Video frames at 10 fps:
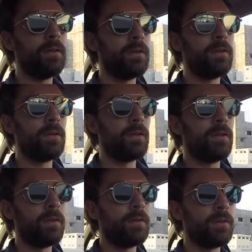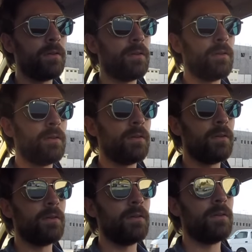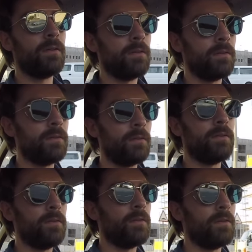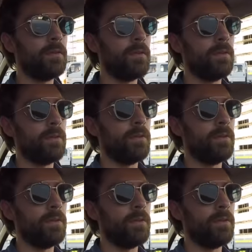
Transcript: (not speaking)